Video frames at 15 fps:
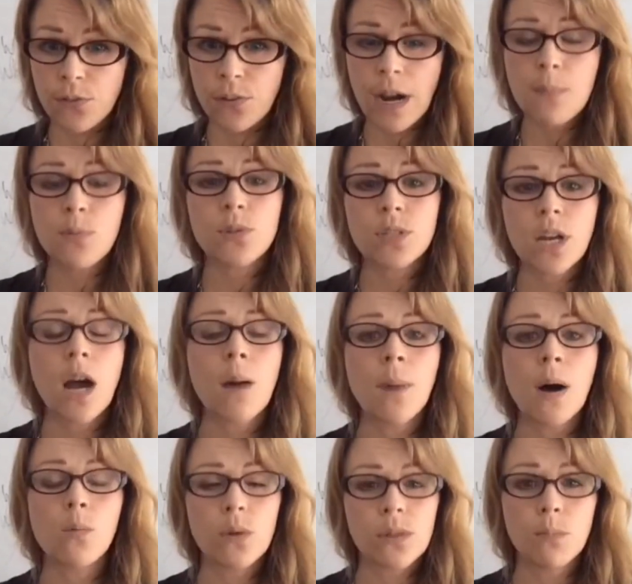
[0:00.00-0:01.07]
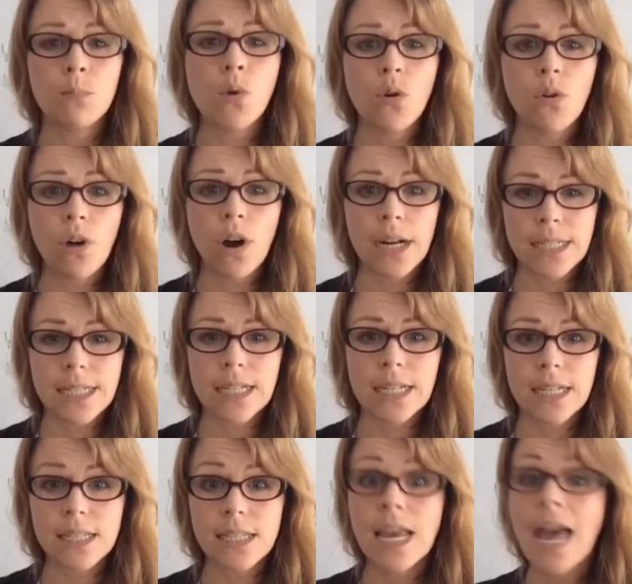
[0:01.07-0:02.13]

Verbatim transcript: You're able to come up with more ideas.